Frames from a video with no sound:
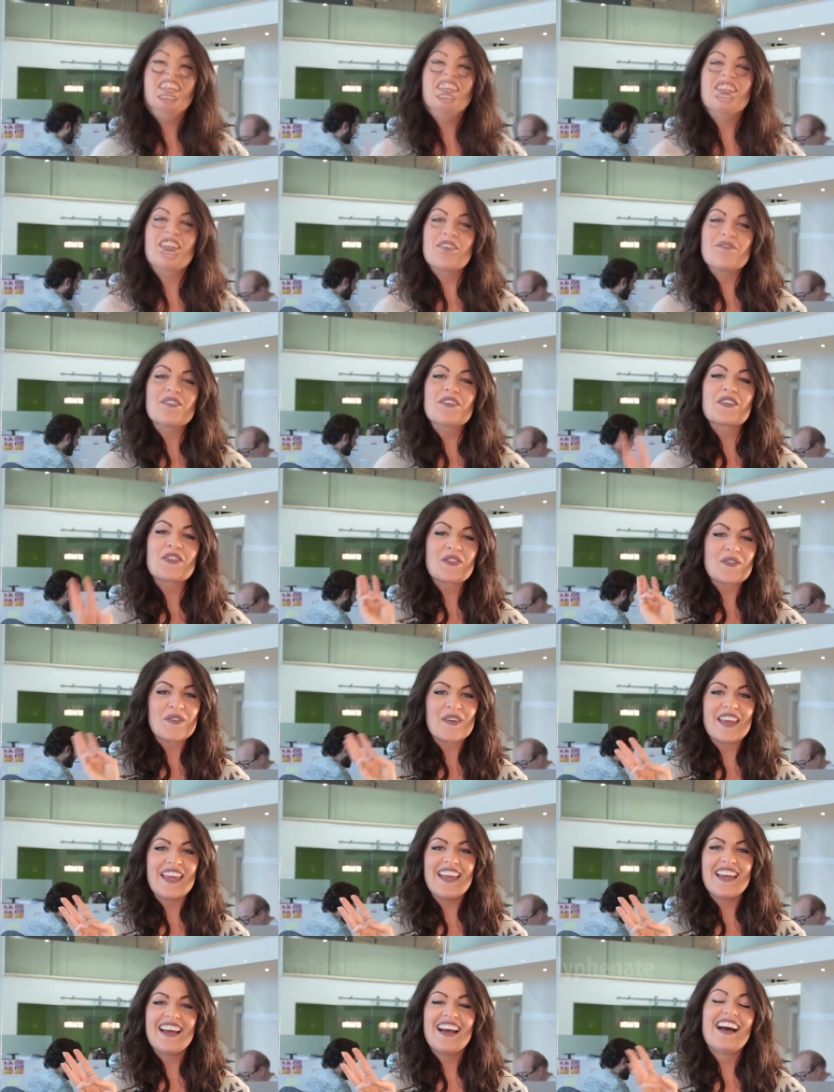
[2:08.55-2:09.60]
Number
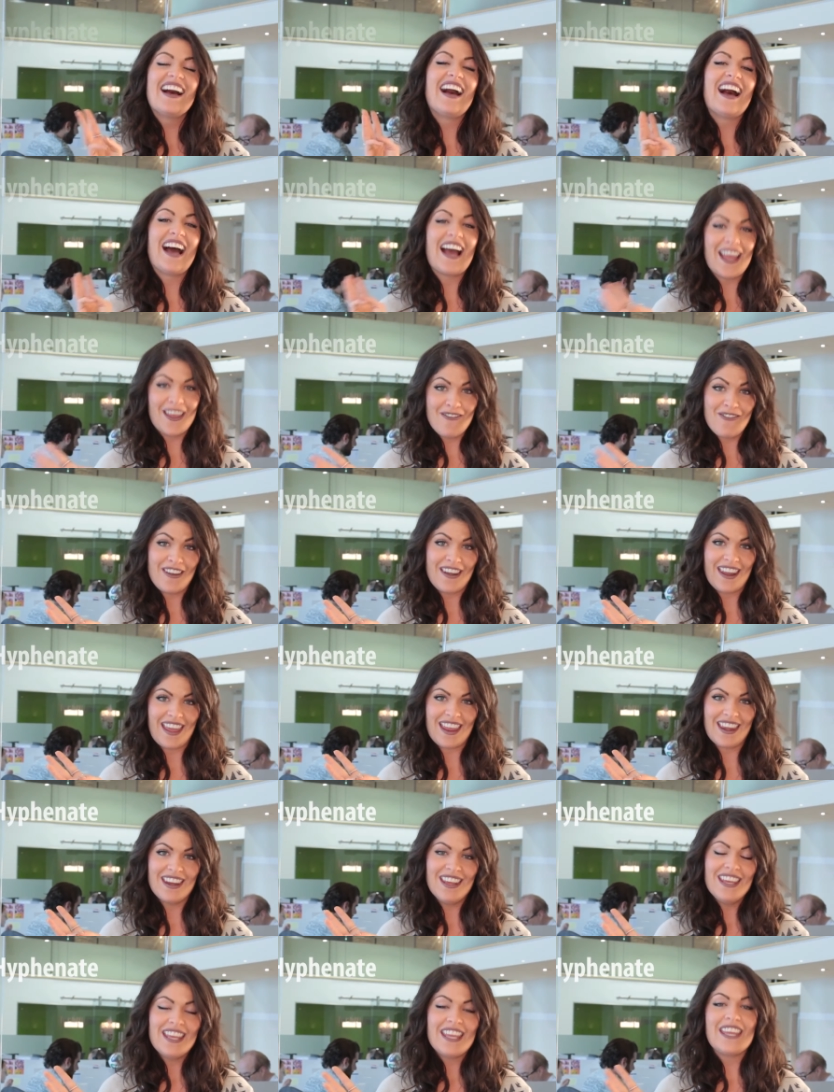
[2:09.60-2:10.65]
3,
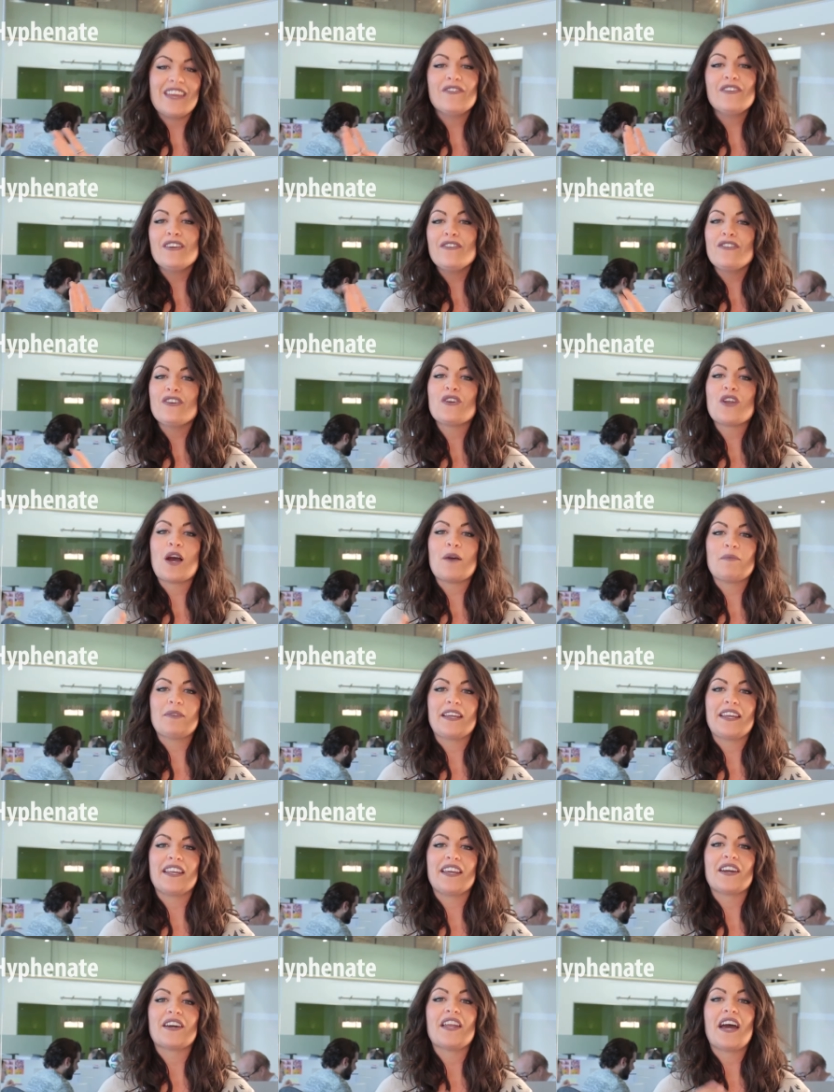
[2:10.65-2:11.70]
hyphenate. Even if you're not
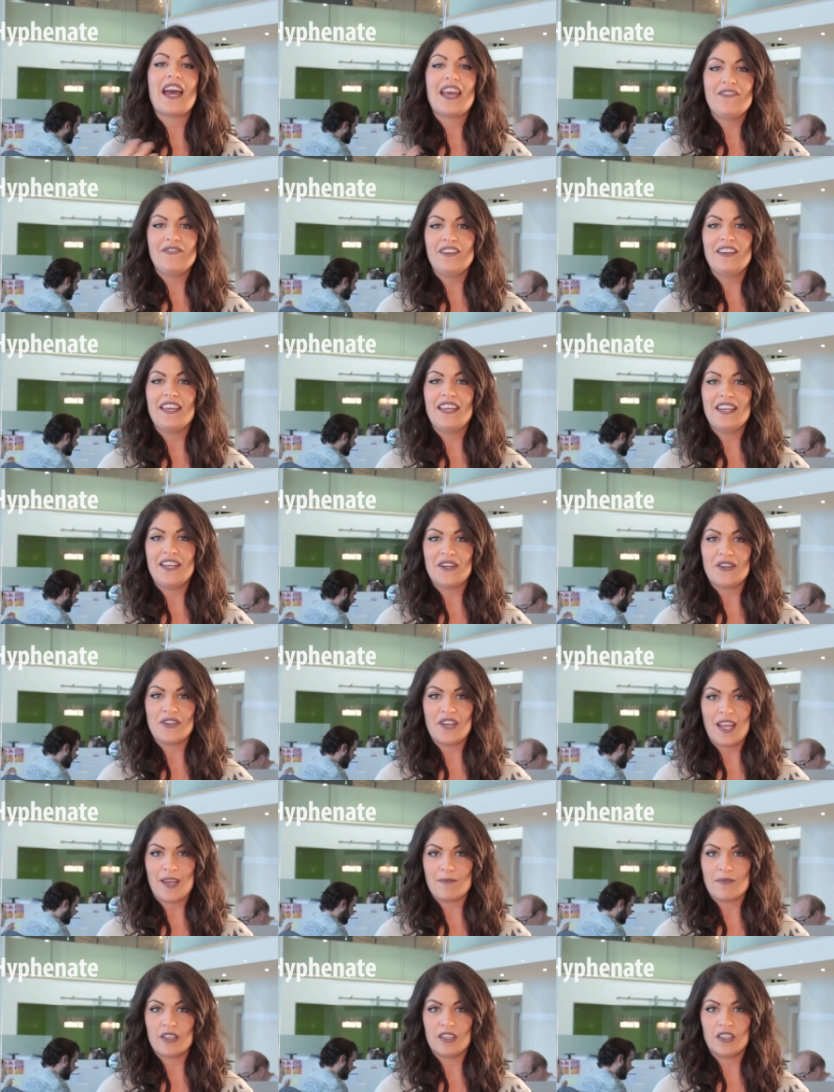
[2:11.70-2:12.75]
planning on hyphenating your
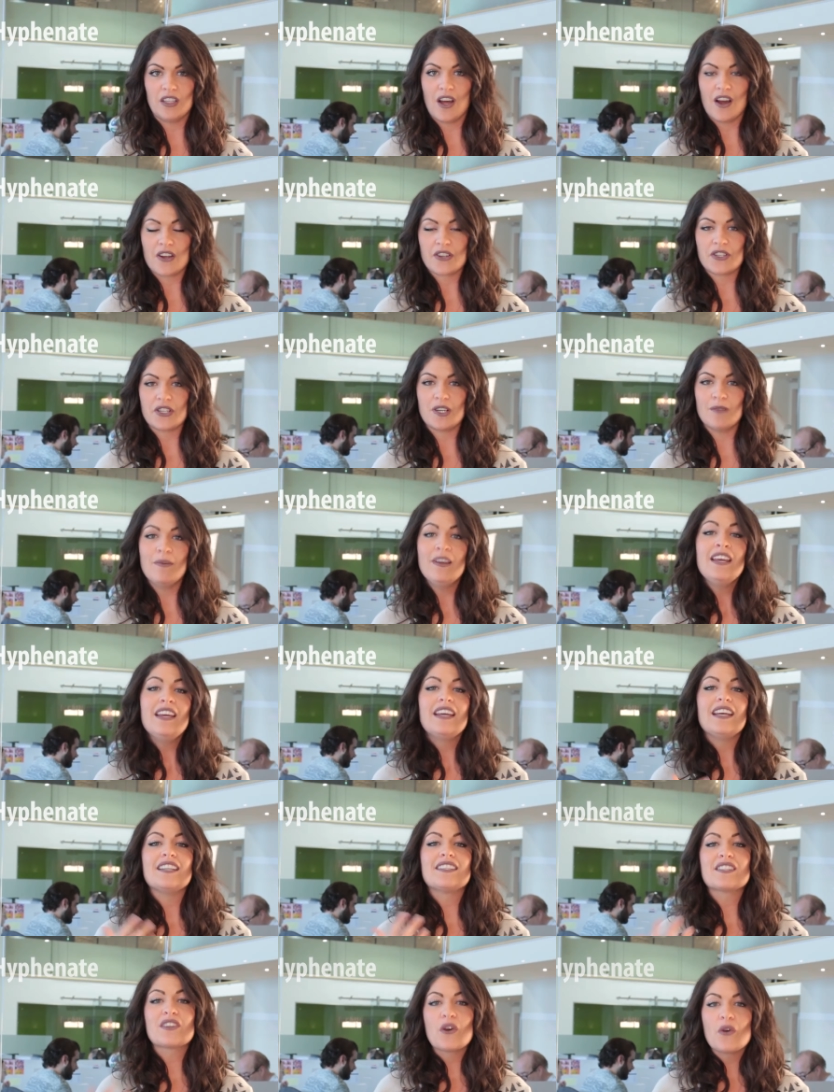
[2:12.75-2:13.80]
name in the long term,
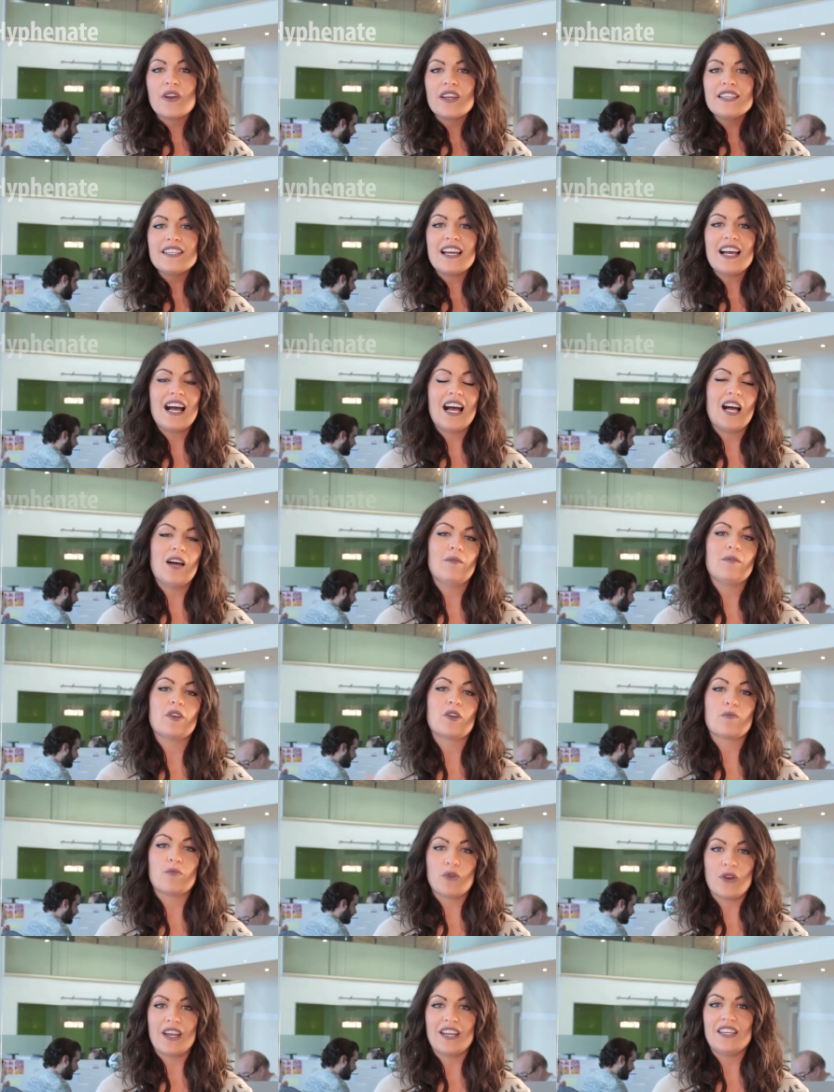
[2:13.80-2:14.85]
it's going to help your
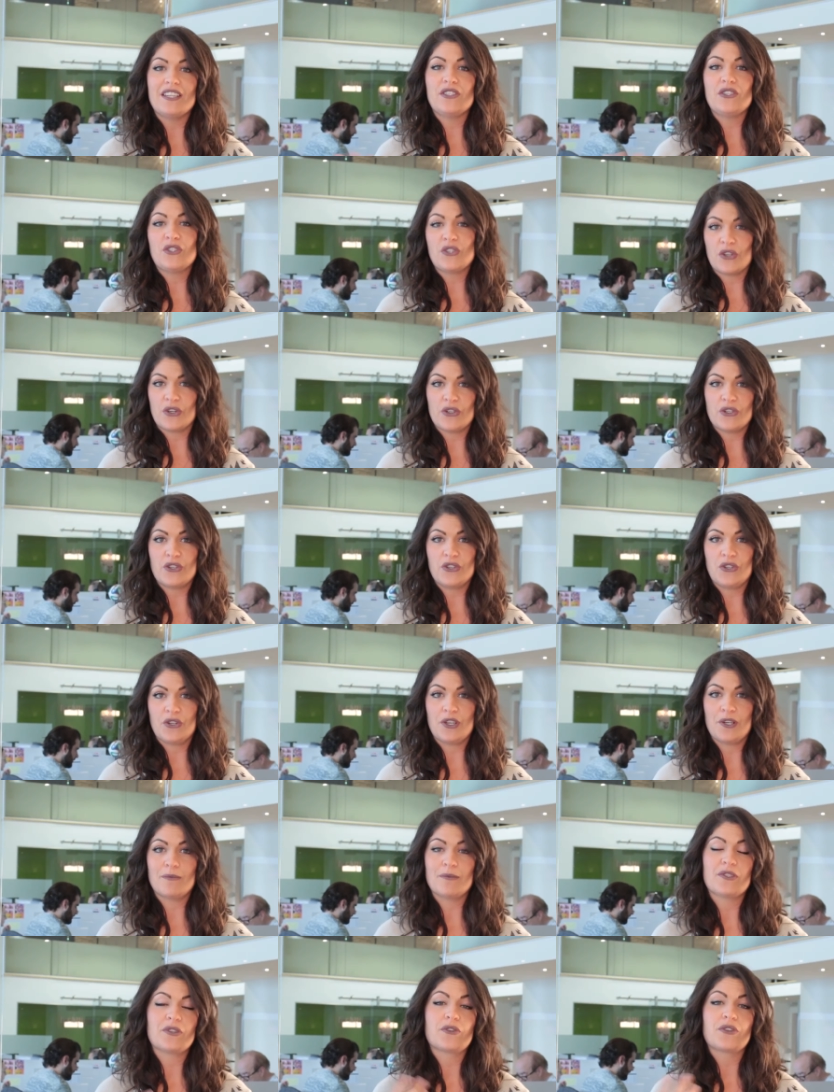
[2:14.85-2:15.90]
branded search
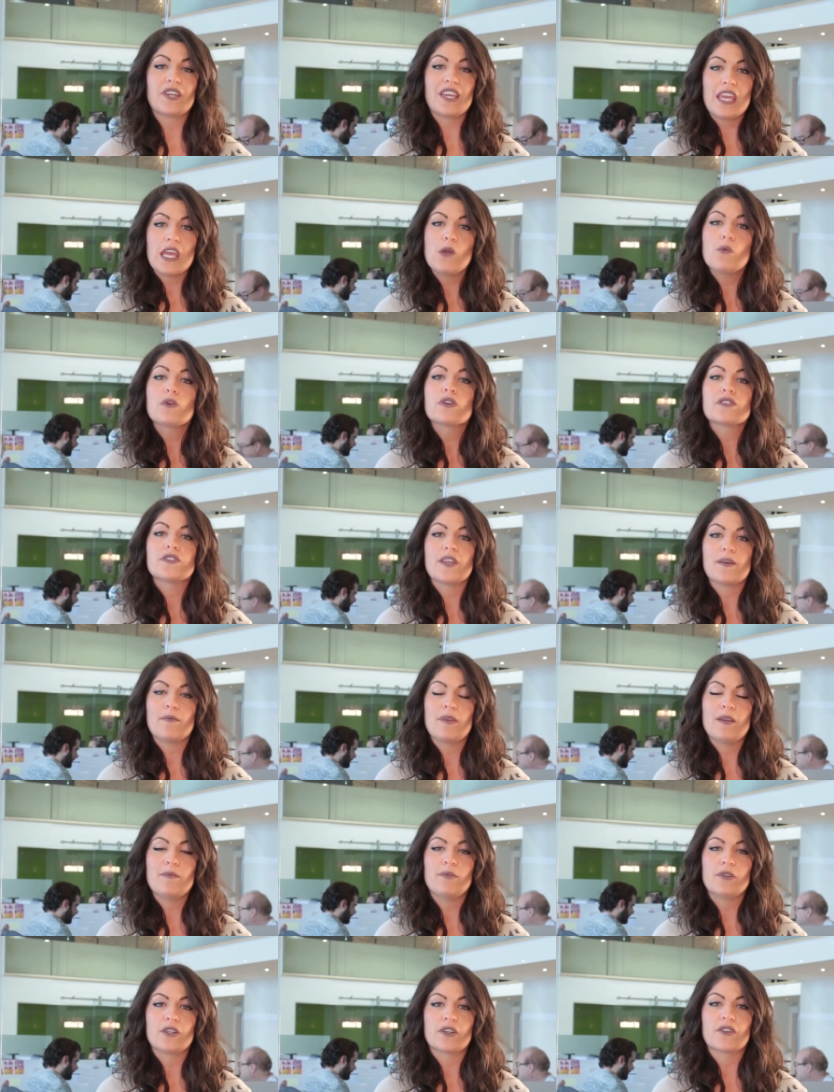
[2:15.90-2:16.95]
terms or the keywords that
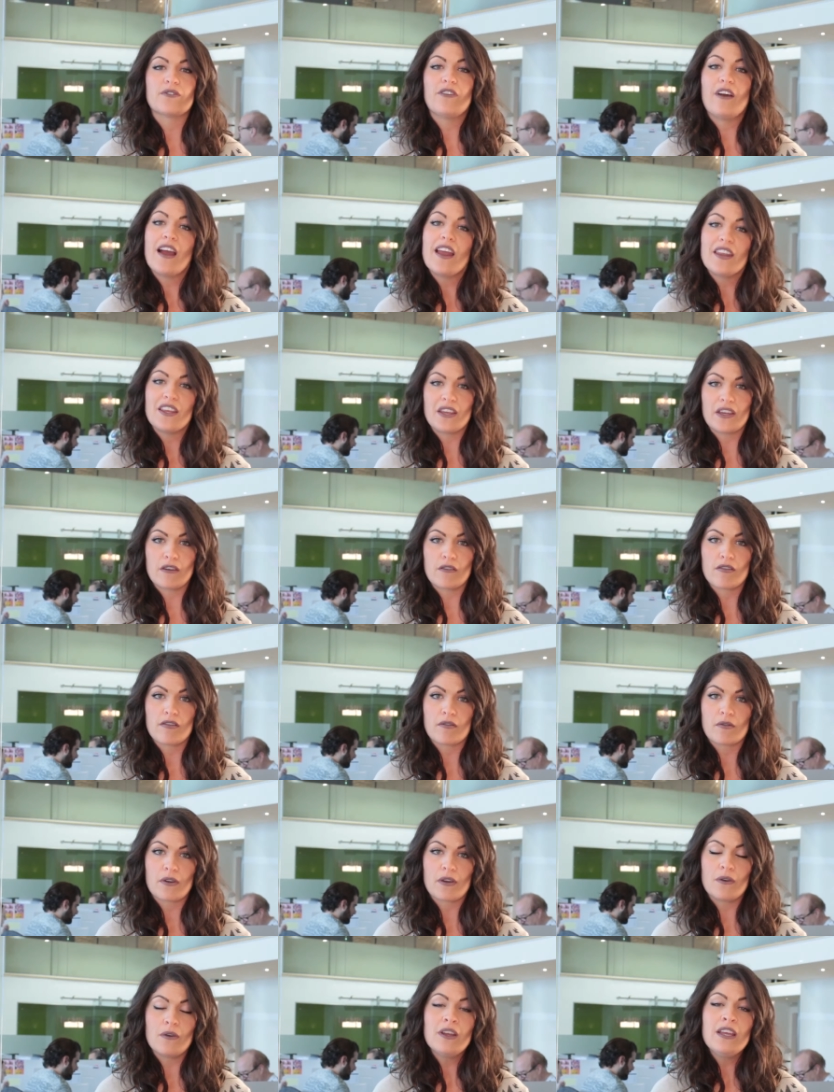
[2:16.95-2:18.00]
people are finding you
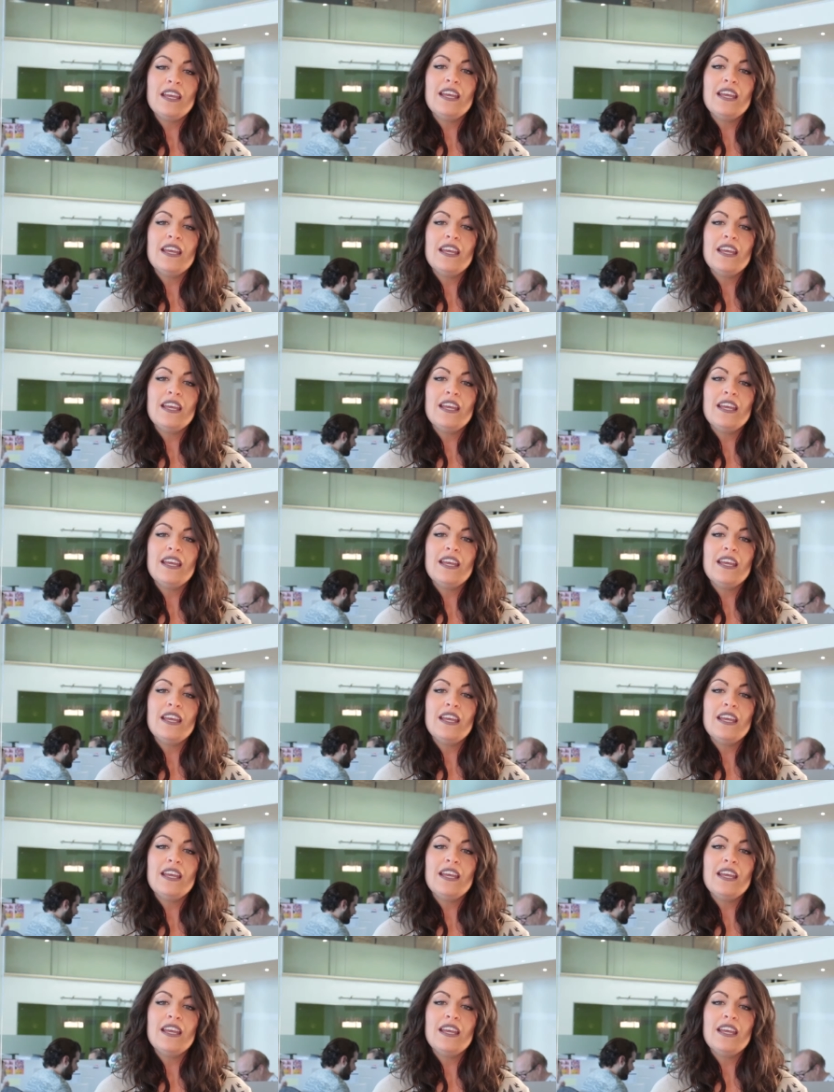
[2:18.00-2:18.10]
through.